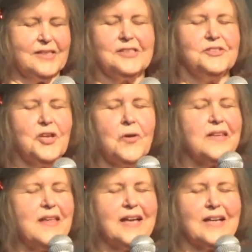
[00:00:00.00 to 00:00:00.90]
knowing
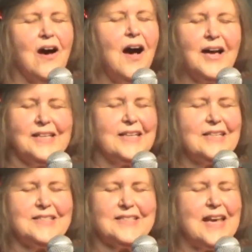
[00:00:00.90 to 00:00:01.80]
that God
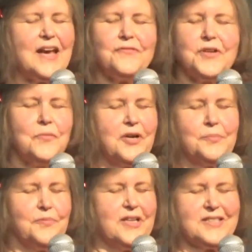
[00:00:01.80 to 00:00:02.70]
is everywhere
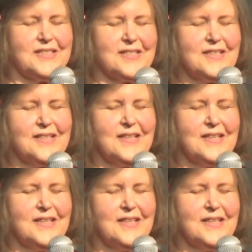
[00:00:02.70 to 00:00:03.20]
present.